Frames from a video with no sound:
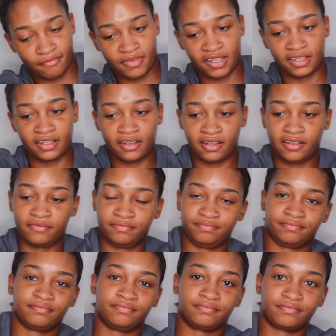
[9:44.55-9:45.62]
be
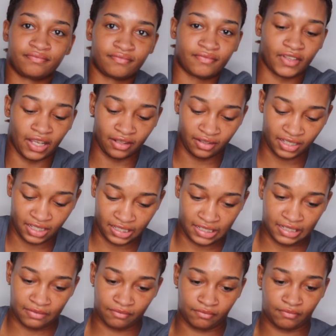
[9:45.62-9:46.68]

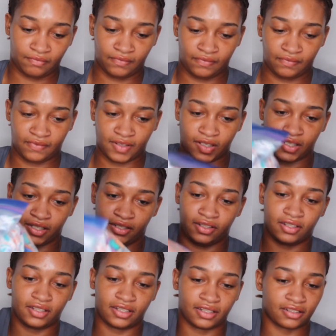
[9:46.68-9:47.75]
leaking
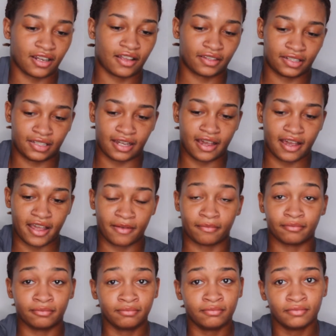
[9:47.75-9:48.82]
because not the
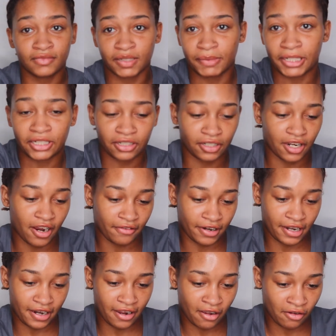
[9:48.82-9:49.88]
time actually not
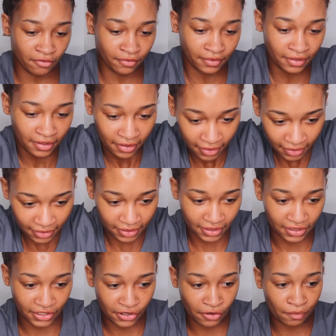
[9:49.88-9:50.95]
right now.
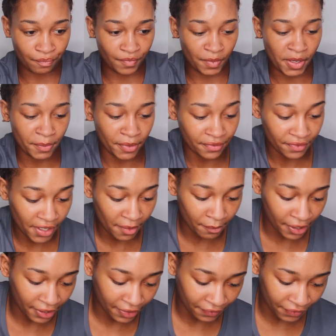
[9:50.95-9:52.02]
So that
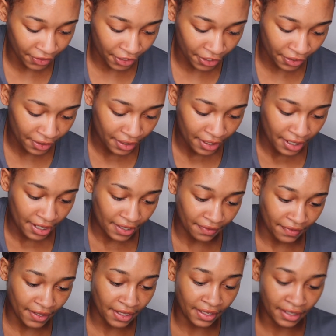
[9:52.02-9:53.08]
back in there.
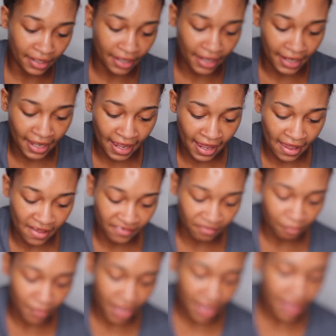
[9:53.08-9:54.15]
And then I
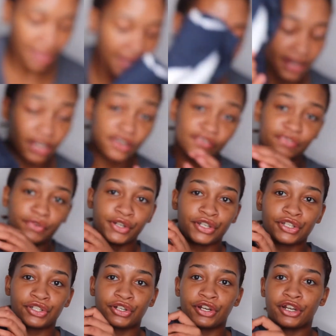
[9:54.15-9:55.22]
have my Air Force
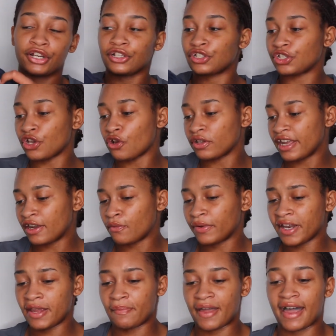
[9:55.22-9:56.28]
shirt. So like when
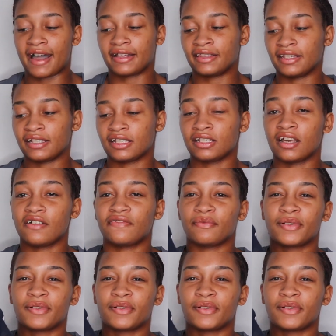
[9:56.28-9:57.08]
I pack this stuff,